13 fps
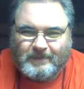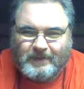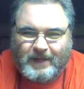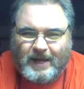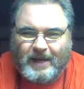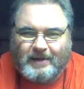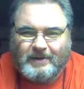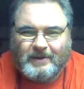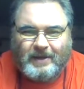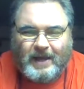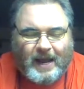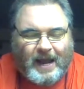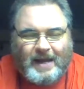Yeah.
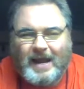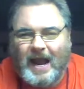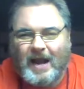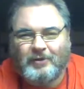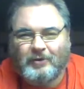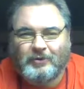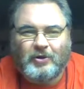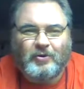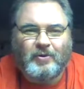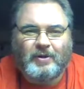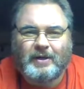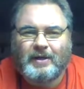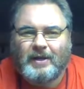And now they're
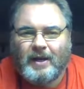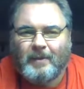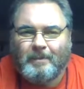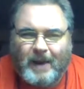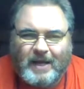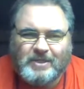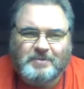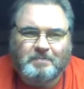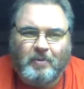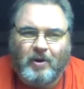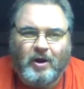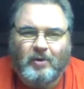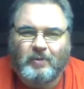doing
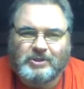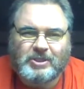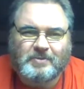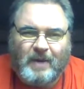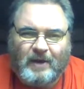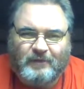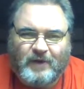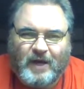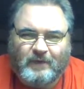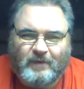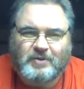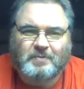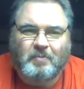baseball, which is my
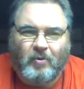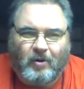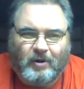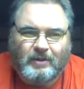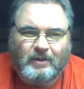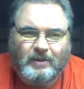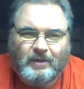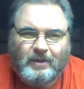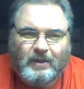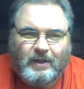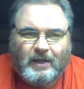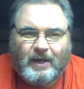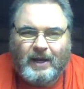favorite sport.
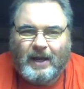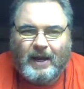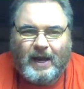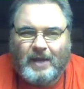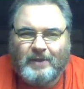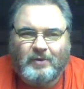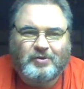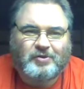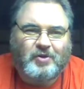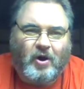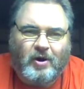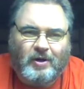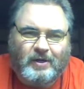And they're
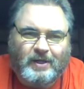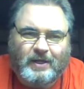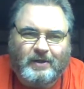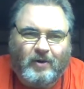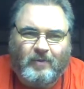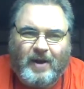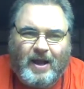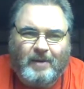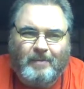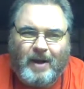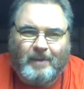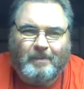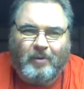starting it around
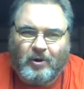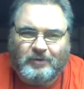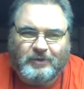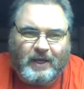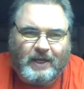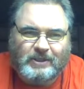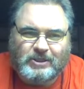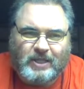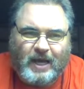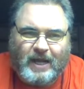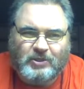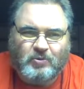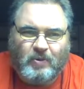my birthday,
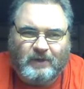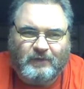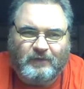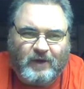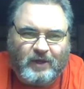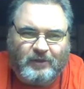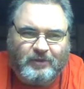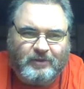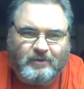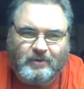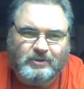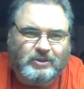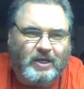July 25th.
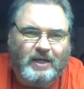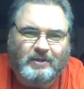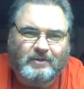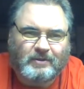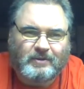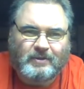Or July.